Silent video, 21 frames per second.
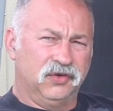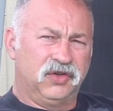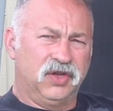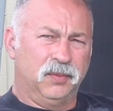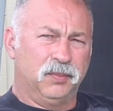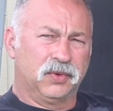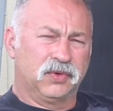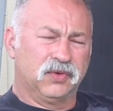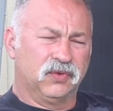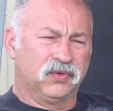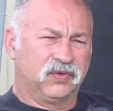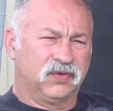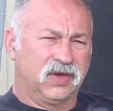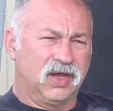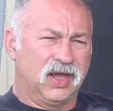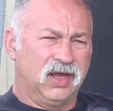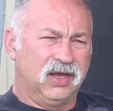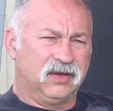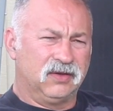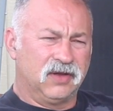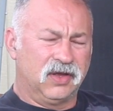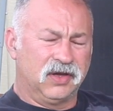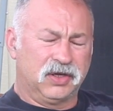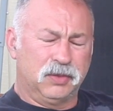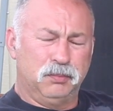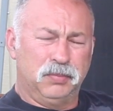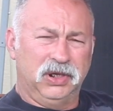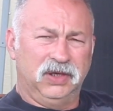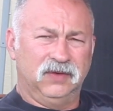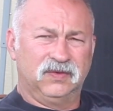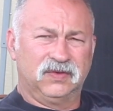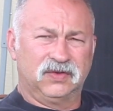a typical steak, like
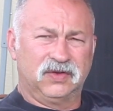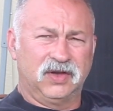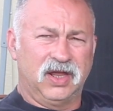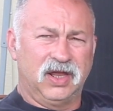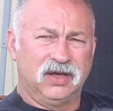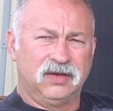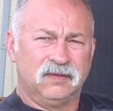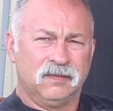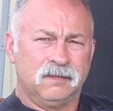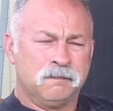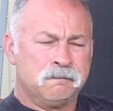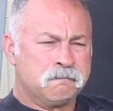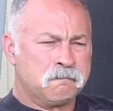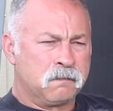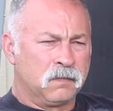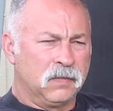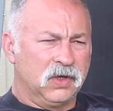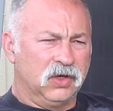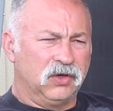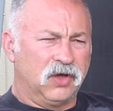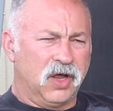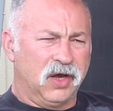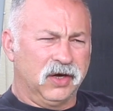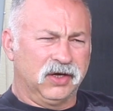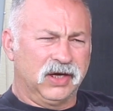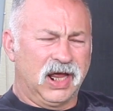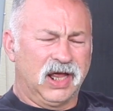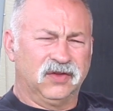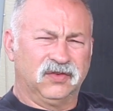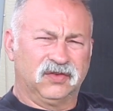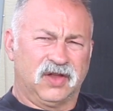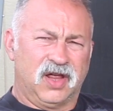a beef steak, a lot of
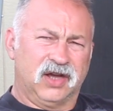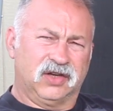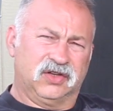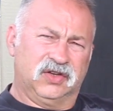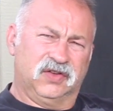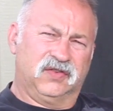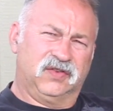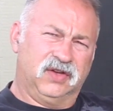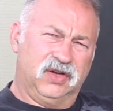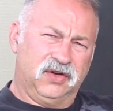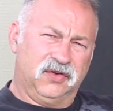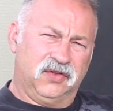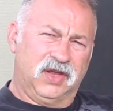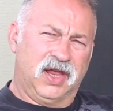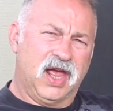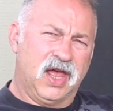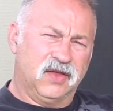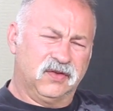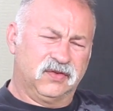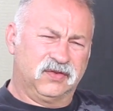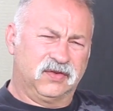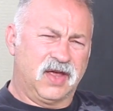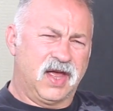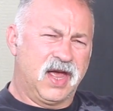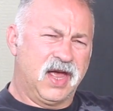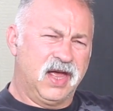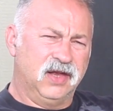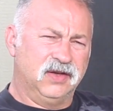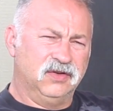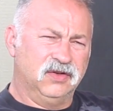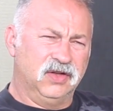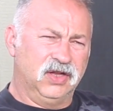guys like to sear the
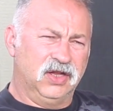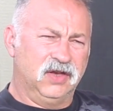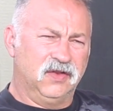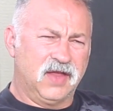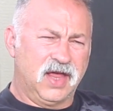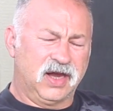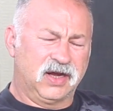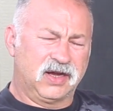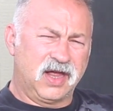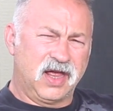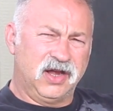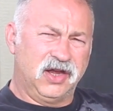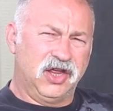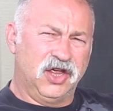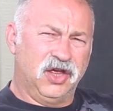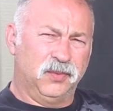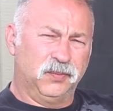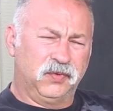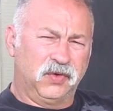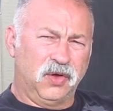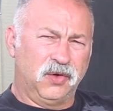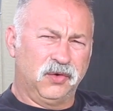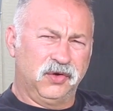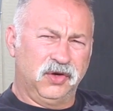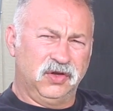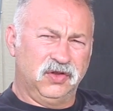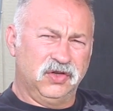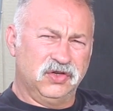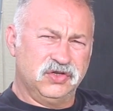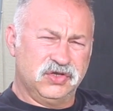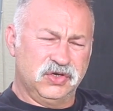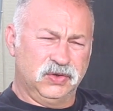outside, and then that kind of helps hold
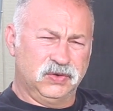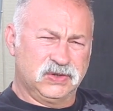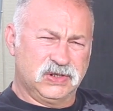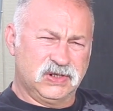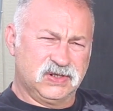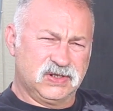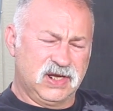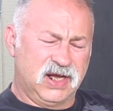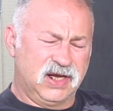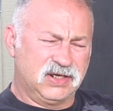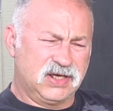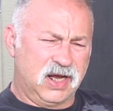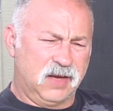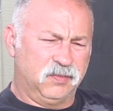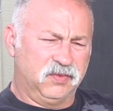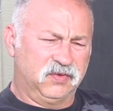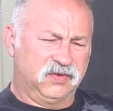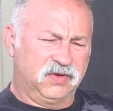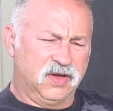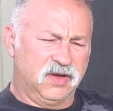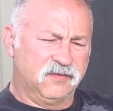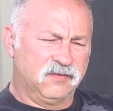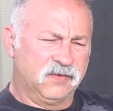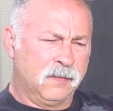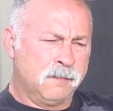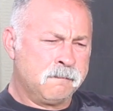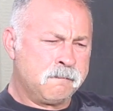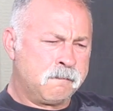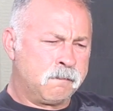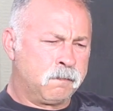in the juices, that type of stuff.